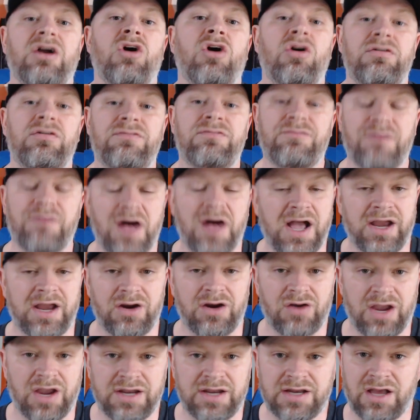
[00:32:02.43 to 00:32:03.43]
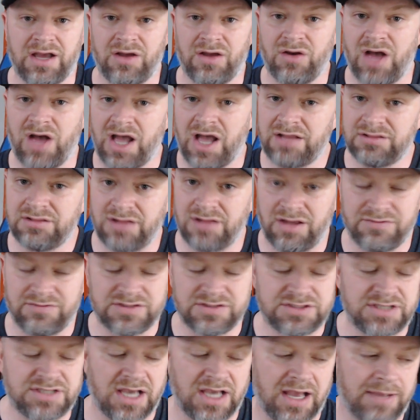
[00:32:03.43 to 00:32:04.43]
on fire right now. I love
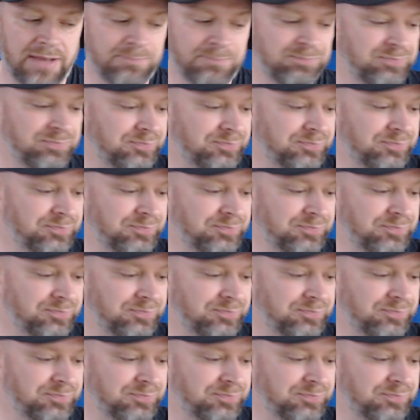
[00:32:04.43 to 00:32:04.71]
this guy.